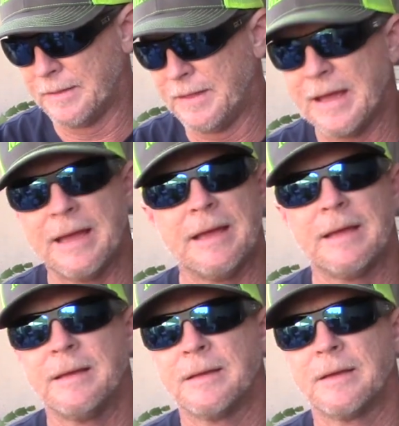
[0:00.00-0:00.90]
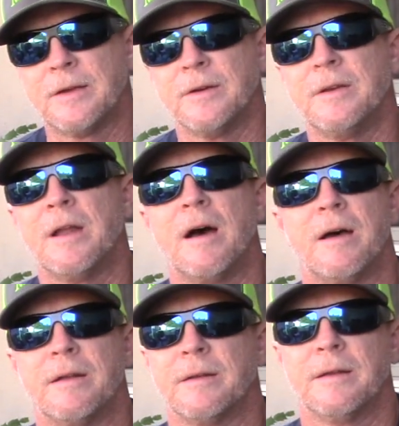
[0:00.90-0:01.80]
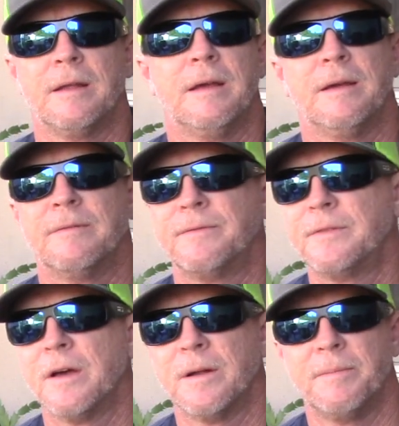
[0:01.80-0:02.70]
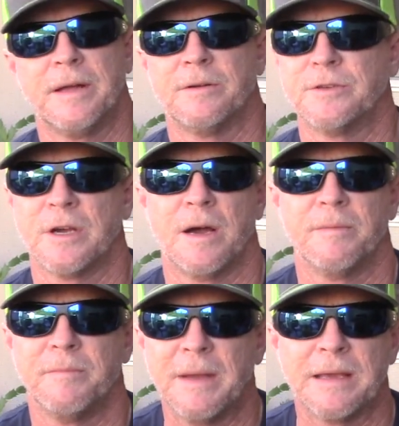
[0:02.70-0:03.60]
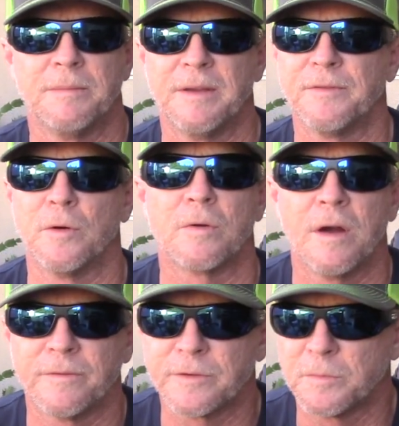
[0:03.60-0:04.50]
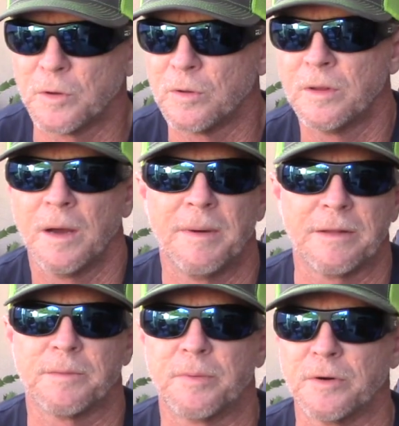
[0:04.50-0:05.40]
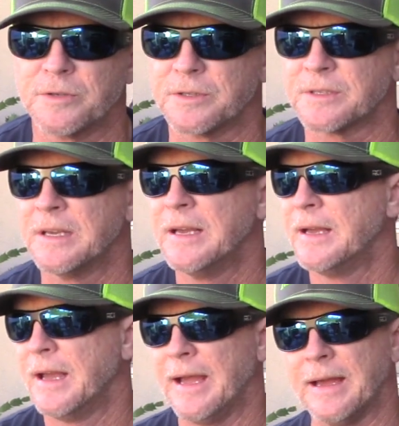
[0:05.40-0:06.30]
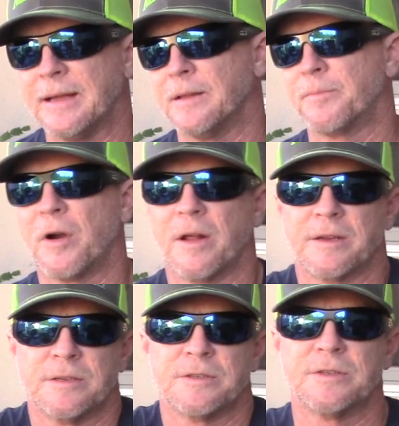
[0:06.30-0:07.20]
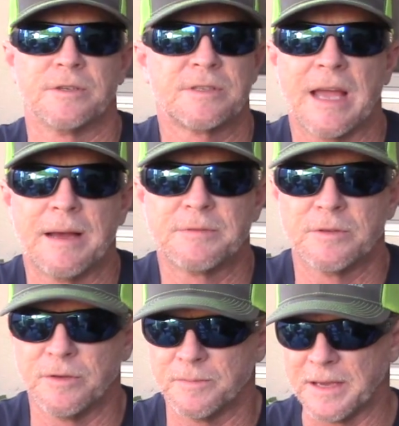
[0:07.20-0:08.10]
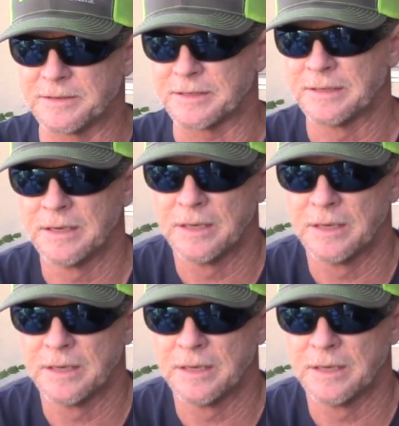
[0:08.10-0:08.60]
They could not have done a better job of making me feel comfortable about the purchase, and the product is just absolutely amazing.